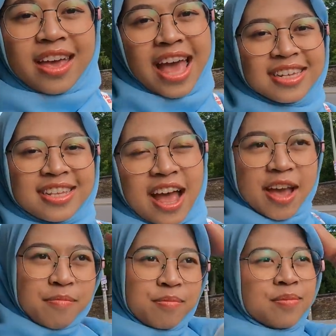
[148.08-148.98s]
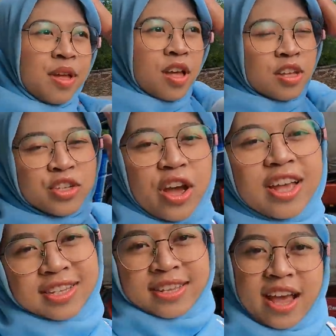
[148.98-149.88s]
Yes, I am so
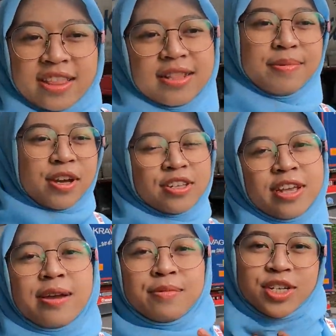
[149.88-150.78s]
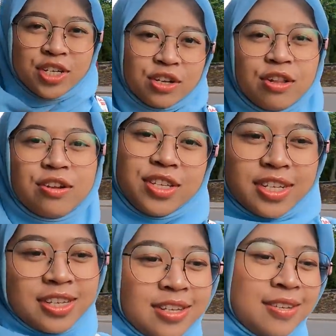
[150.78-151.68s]
excited because I'm a
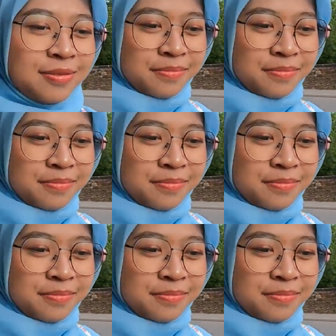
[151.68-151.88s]
geologist.